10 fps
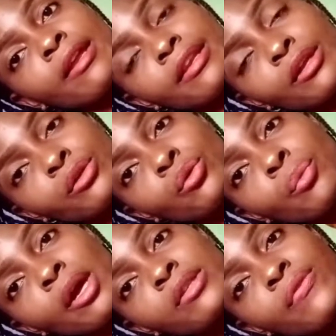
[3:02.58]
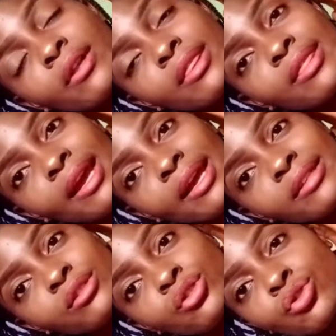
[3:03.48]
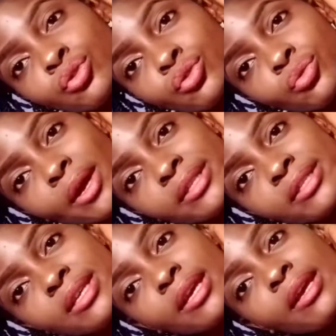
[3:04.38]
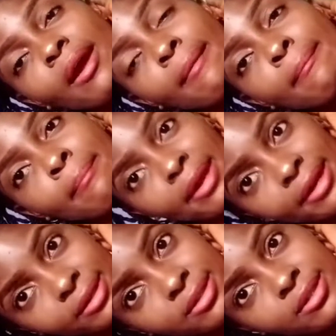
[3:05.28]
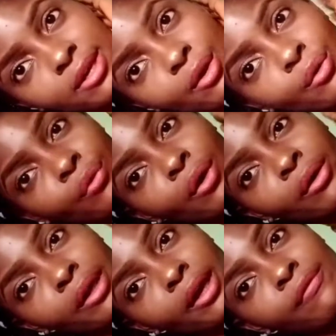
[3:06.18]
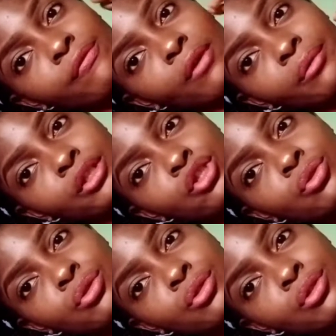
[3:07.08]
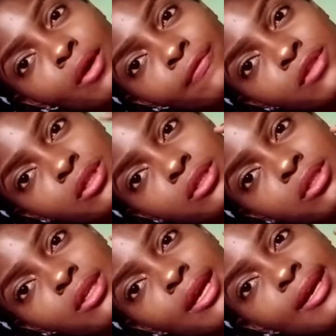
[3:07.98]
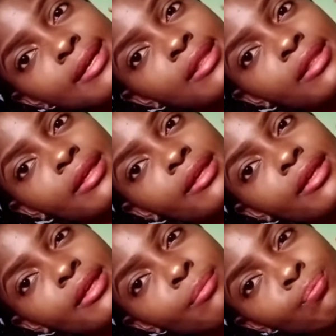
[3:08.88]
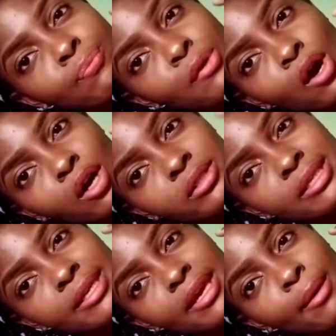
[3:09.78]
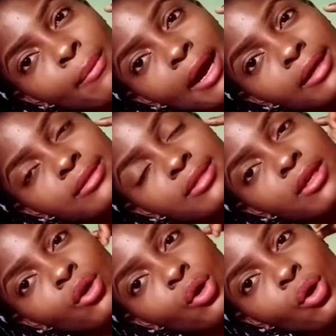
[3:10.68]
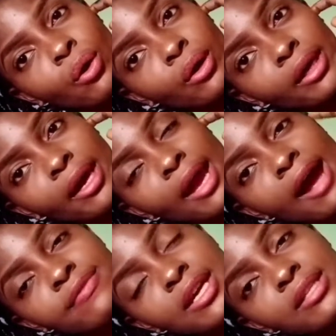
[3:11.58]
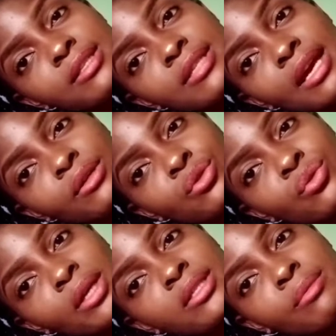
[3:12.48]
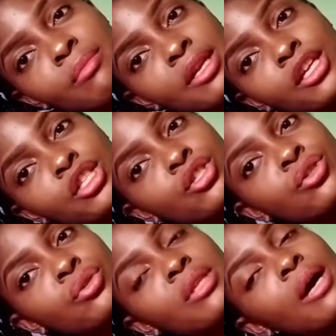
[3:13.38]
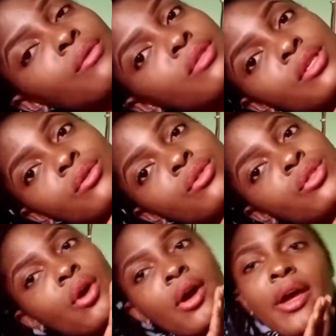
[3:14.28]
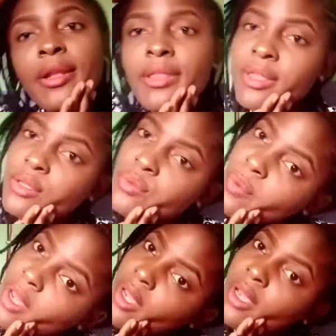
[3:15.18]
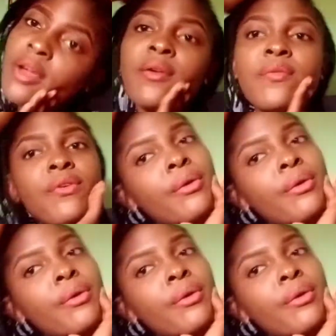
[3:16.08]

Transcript: Then you wait for 10 to 20 minutes, okay, for it to soften the blocked earwax. Okay, after the 10 or 20 minutes, you now tilt your head this way for